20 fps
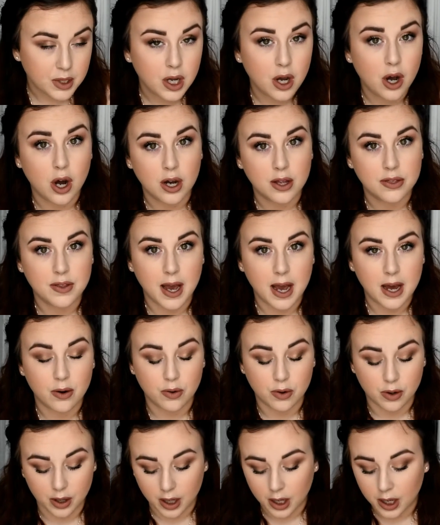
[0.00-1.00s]
on that
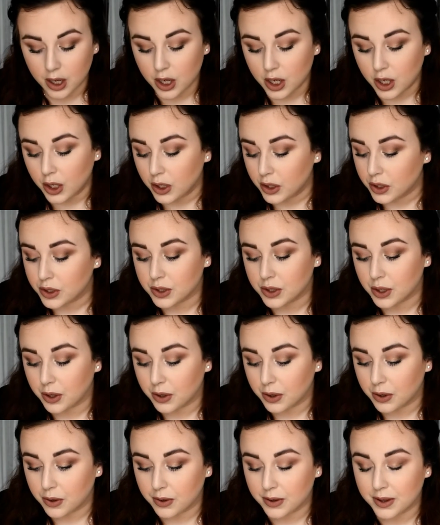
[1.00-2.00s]
order.
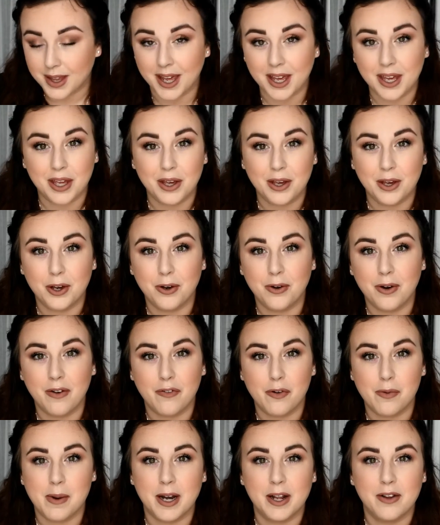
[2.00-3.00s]
So thank you
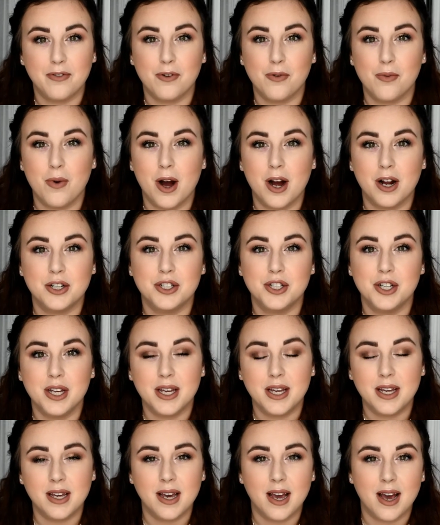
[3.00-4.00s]
everybody for
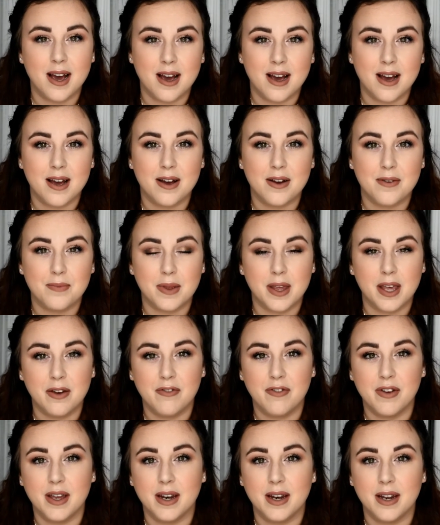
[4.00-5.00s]
watching.
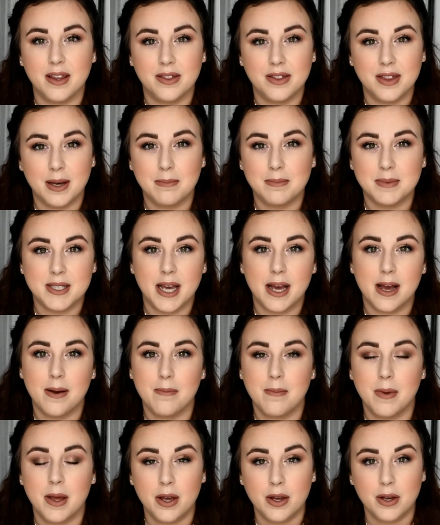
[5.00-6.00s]
Give it a thumbs
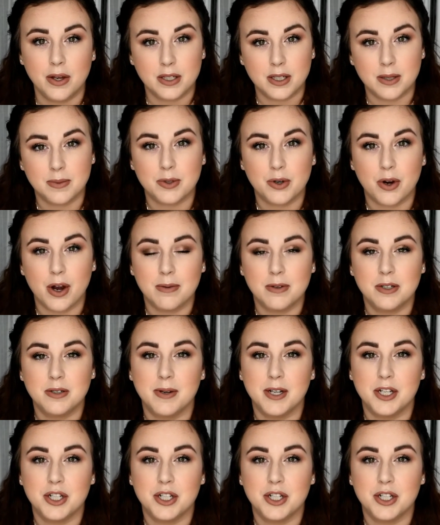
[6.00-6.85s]
up, subscribe to my